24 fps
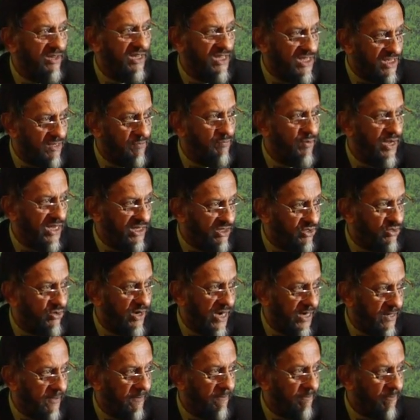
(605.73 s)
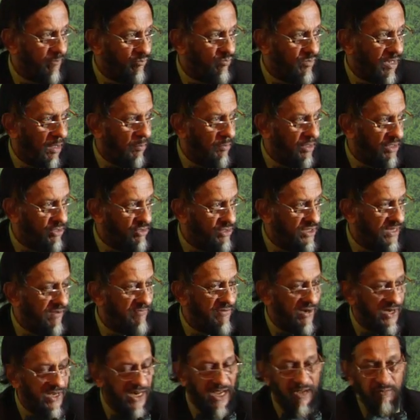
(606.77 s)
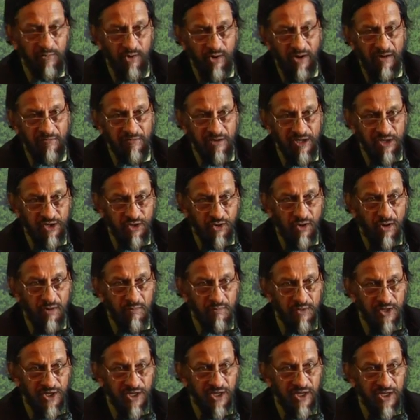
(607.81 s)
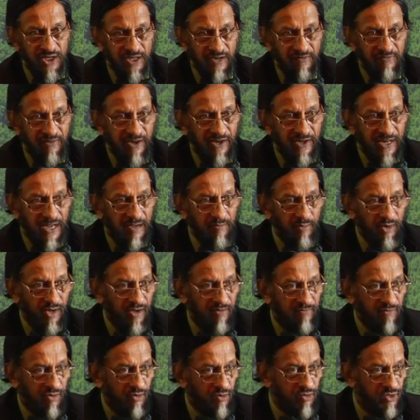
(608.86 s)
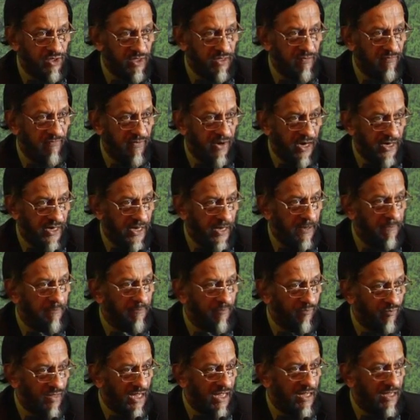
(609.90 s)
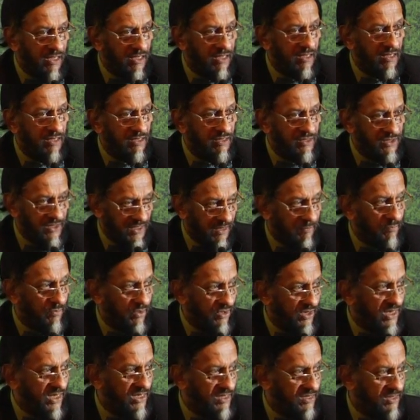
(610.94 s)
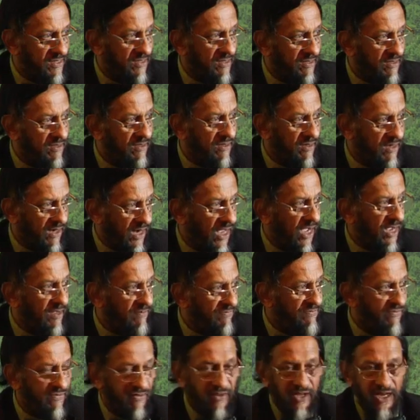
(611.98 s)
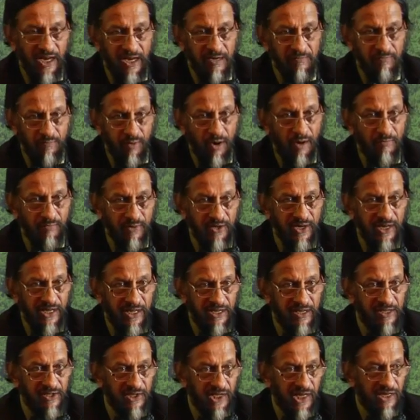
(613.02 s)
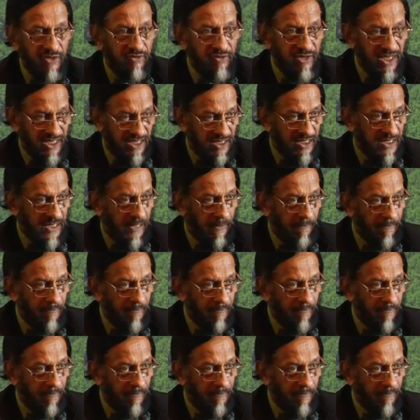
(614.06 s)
It's a big threat. Because every time you have a storm surge, every time you have coastal flooding, somebody's life and property is at risk.